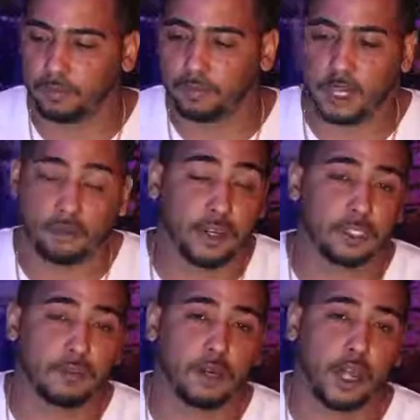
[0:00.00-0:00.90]
Facebook
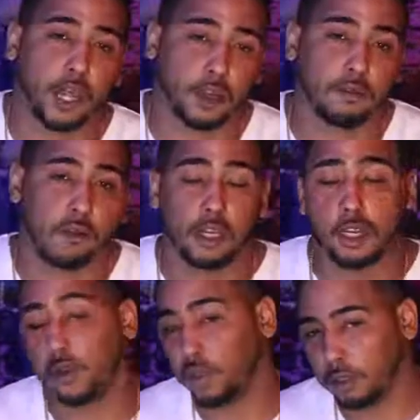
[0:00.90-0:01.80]
Live. That
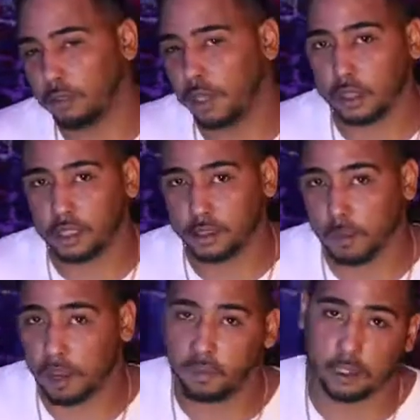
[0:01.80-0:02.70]
will be locked into my
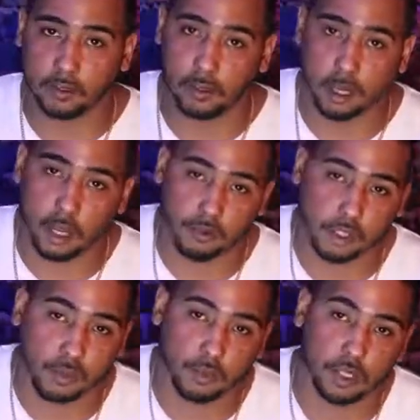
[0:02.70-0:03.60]
Facebook Live because I'm
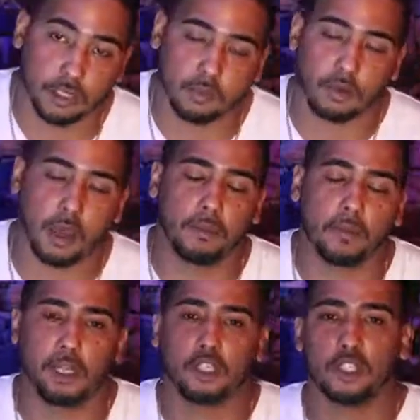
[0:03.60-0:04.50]
gonna leave it on my
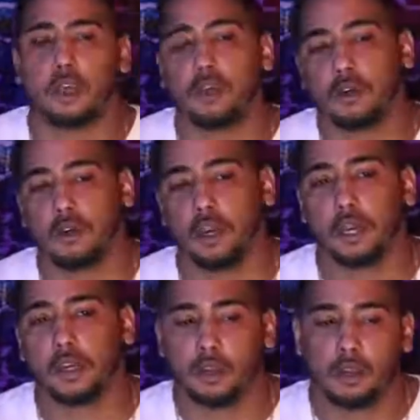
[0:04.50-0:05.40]
page, right?
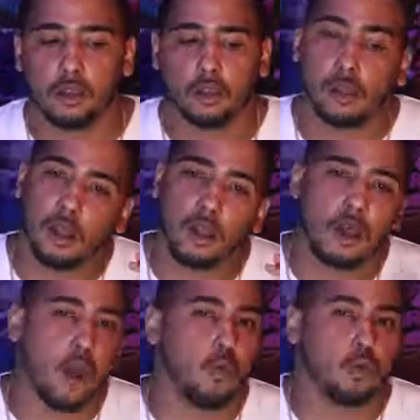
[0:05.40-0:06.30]
I
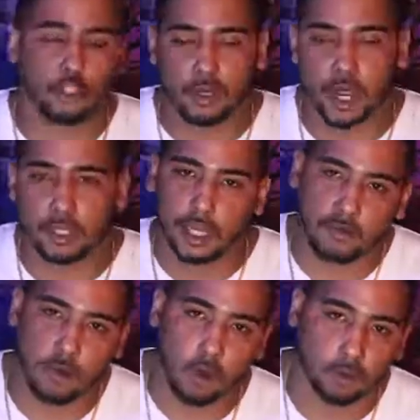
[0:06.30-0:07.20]
want you guys to have a
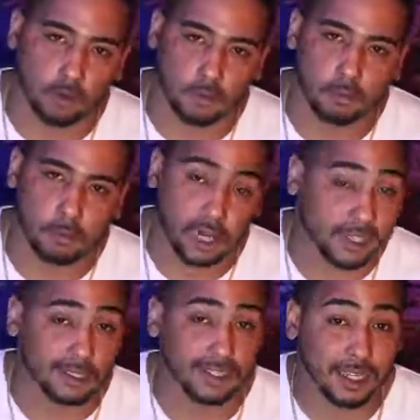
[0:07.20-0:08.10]
wonderful,
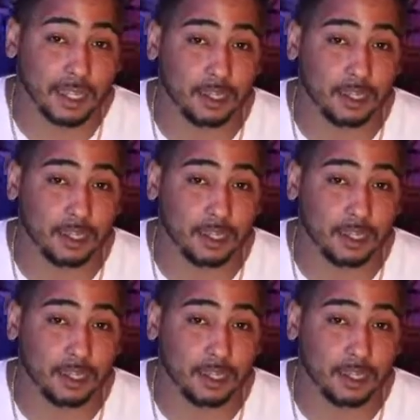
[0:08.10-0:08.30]
blessed day,